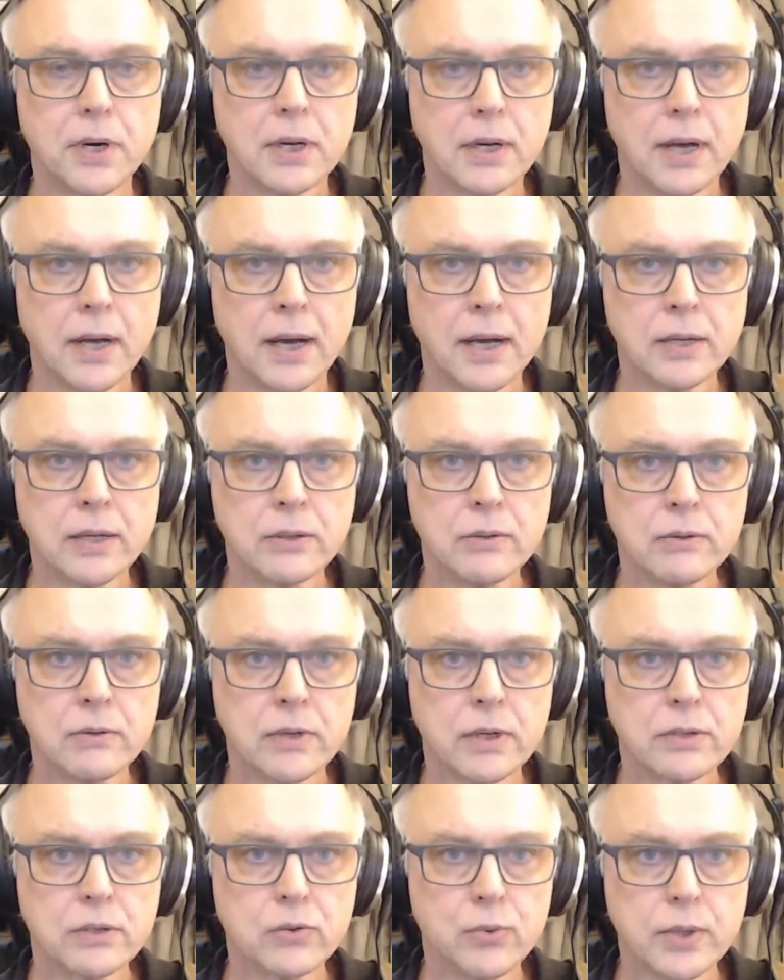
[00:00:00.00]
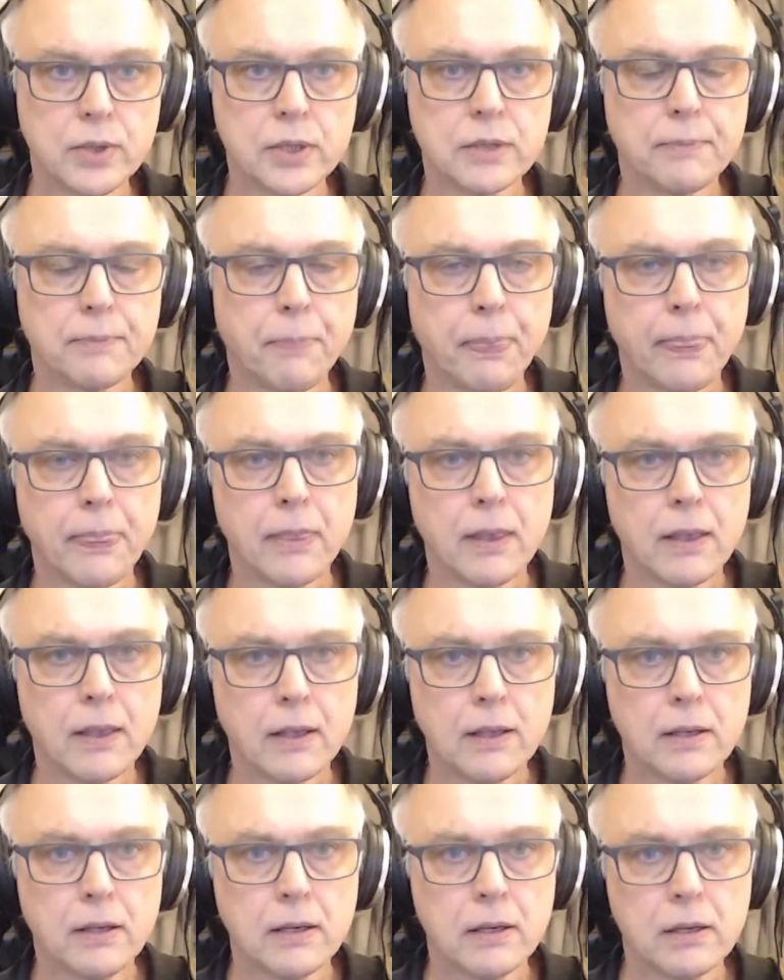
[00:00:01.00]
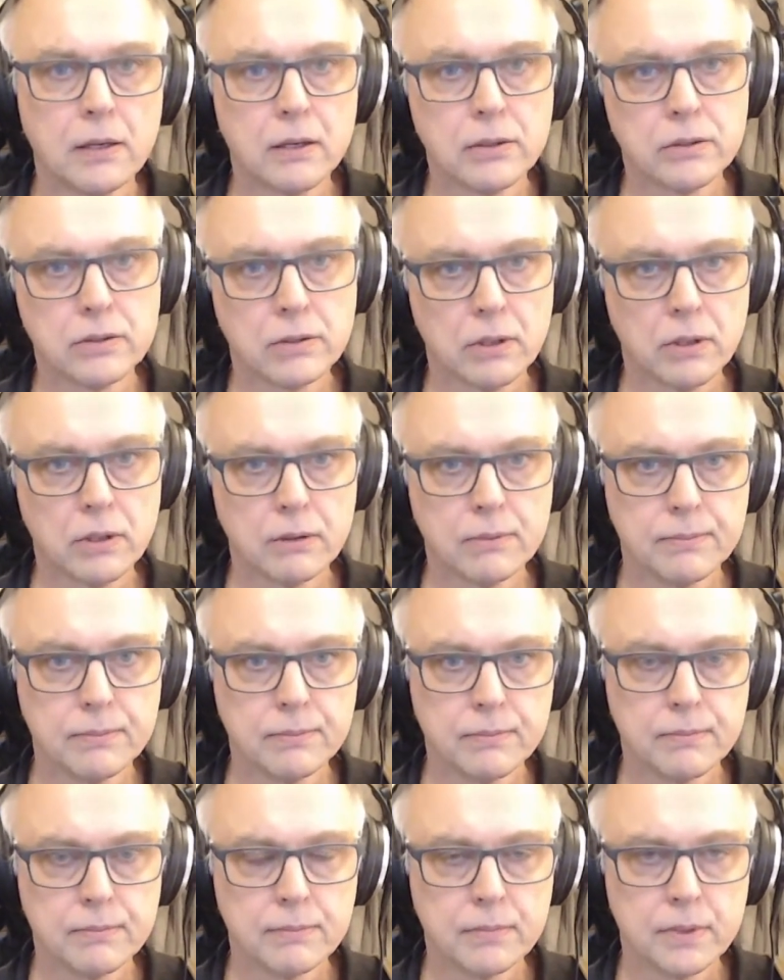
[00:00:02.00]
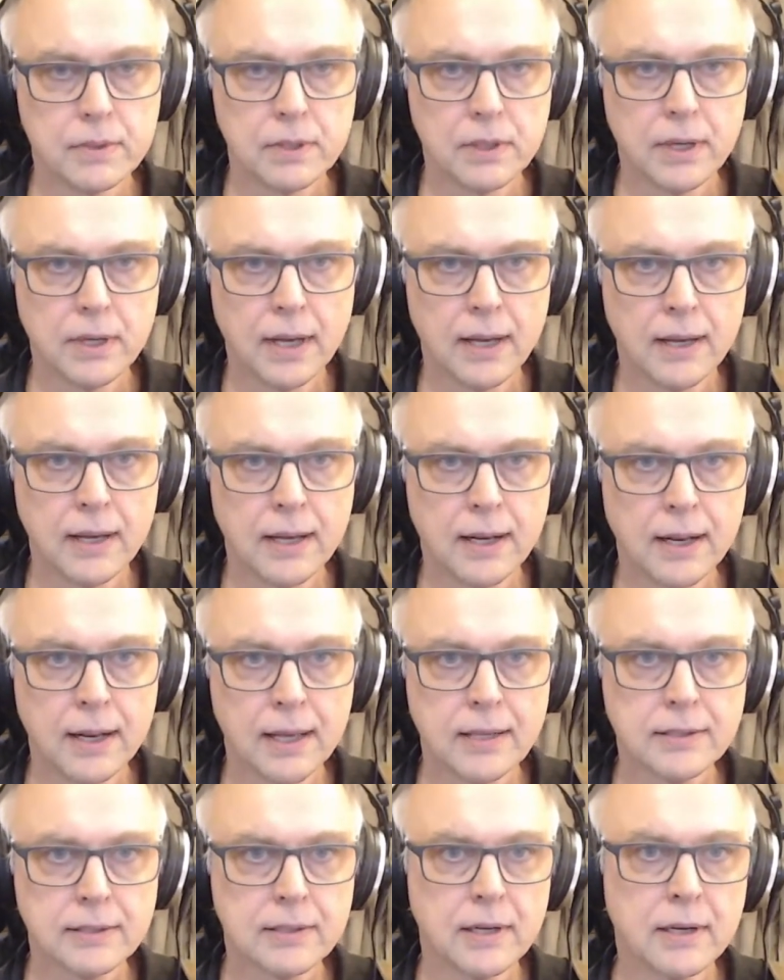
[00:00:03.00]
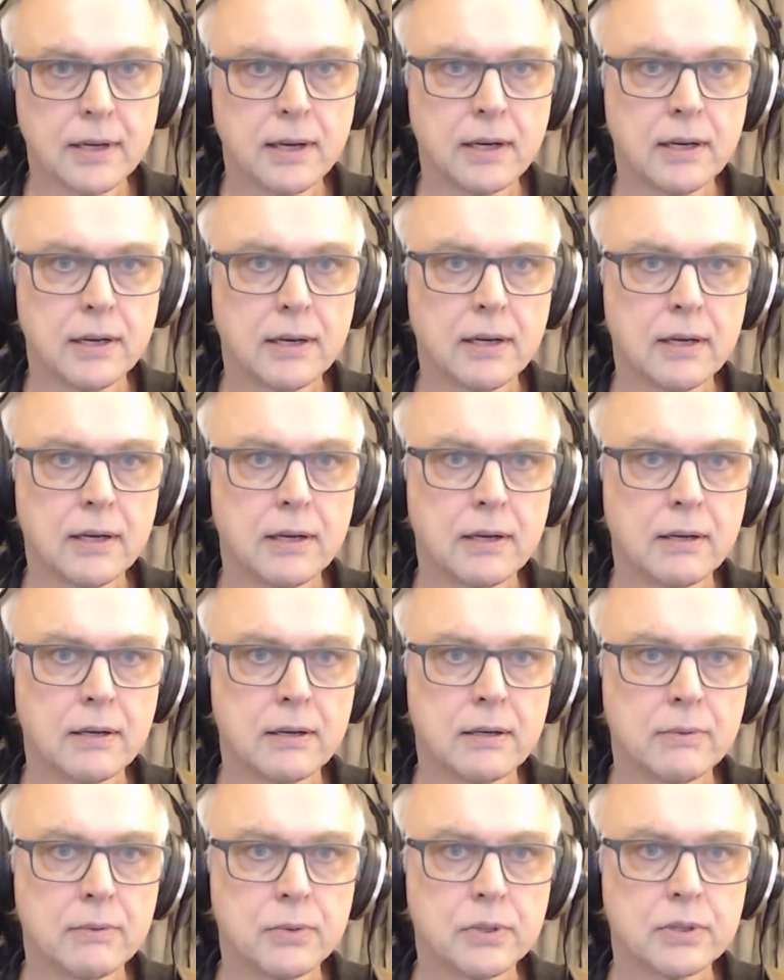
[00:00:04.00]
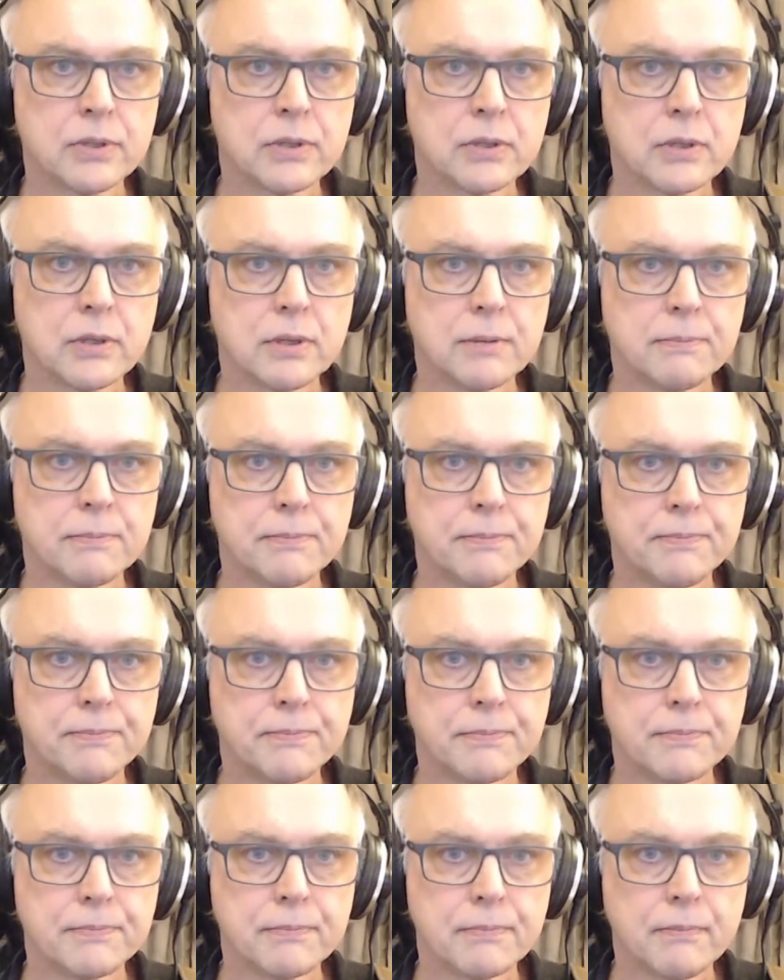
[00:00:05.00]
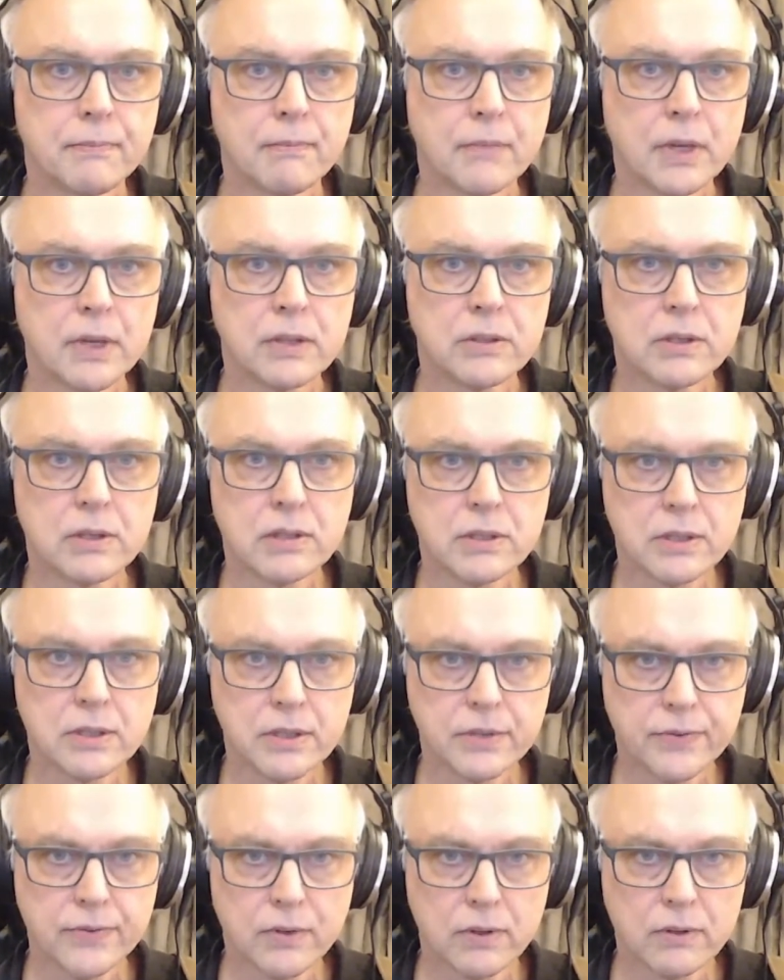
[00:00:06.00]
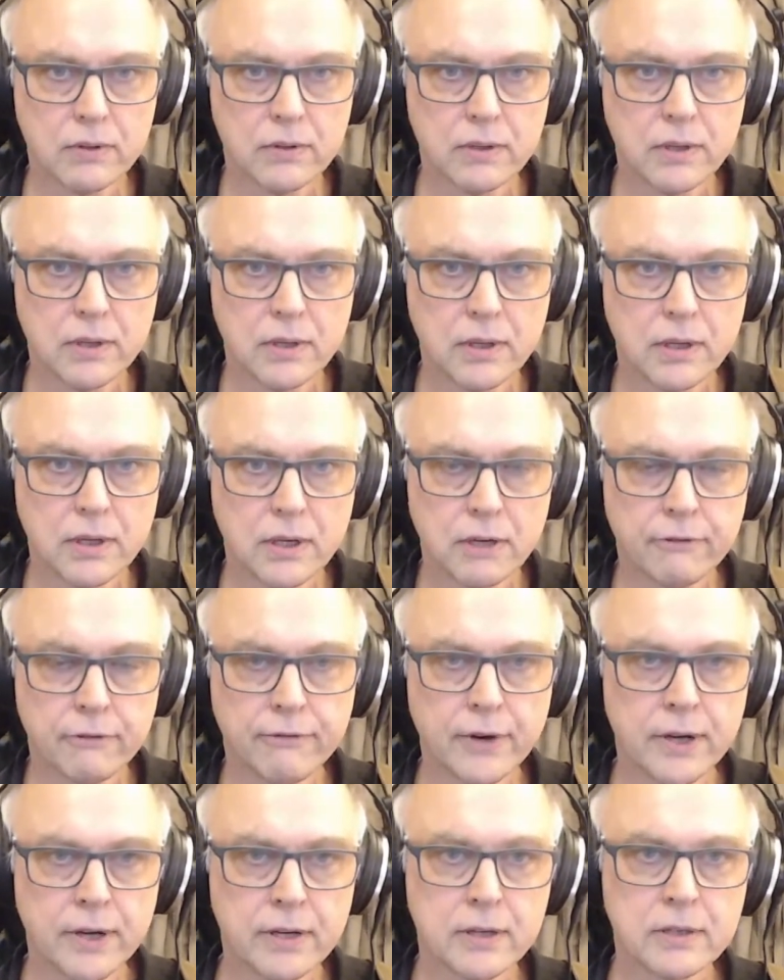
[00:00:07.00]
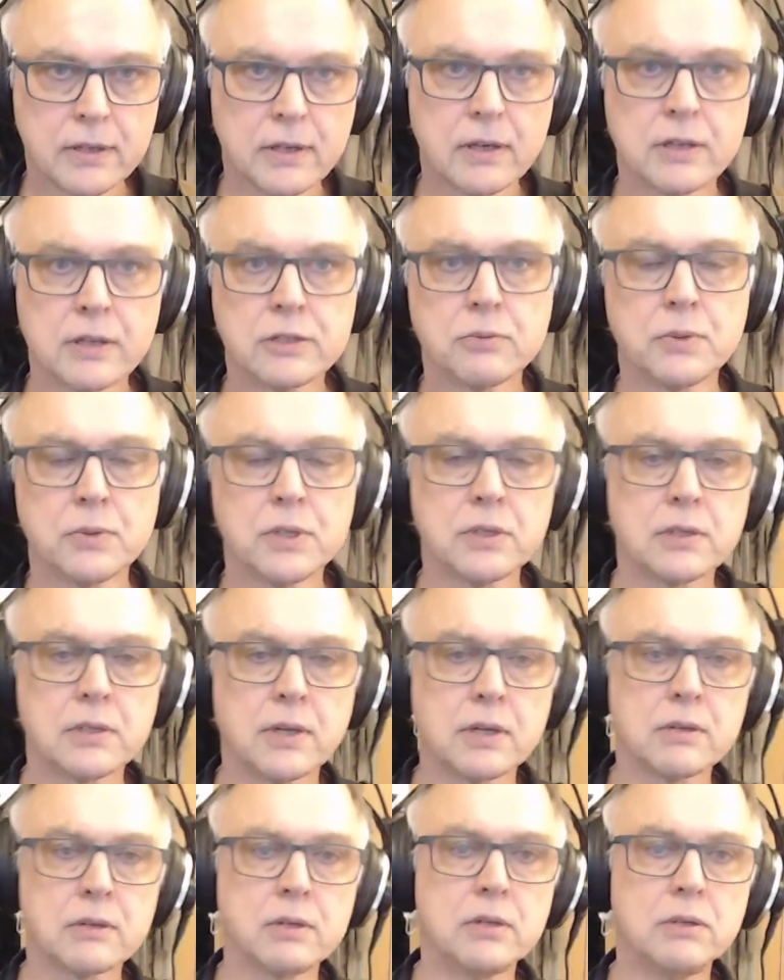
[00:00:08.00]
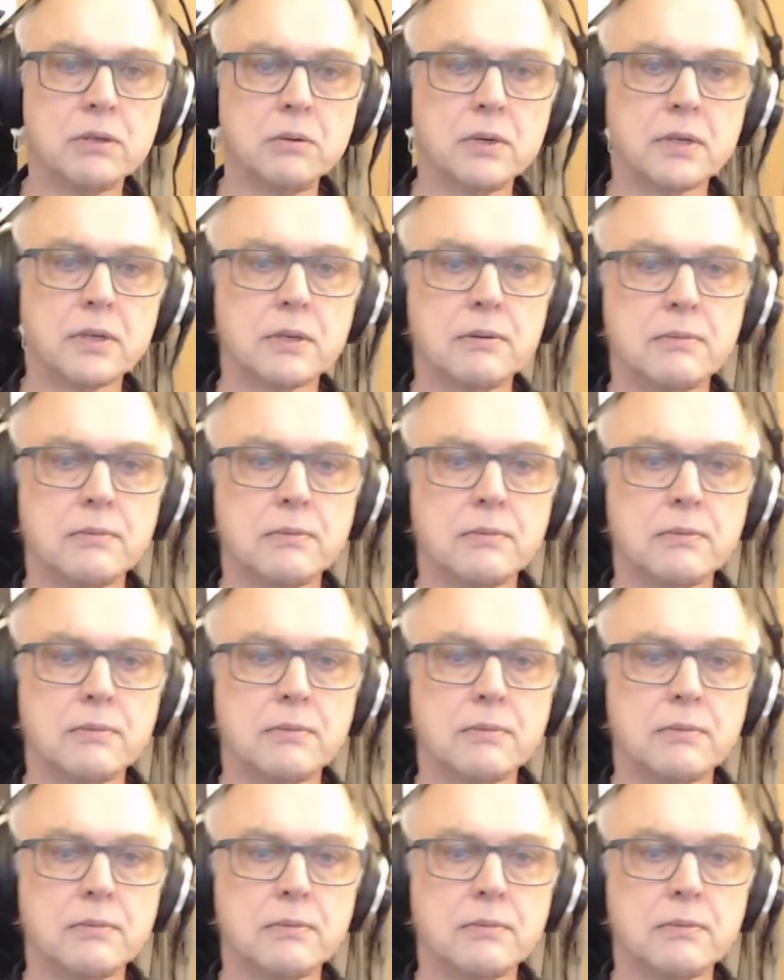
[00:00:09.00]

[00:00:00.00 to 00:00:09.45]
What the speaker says: I do not quit. So at last I was successful in finding a switch that could do it.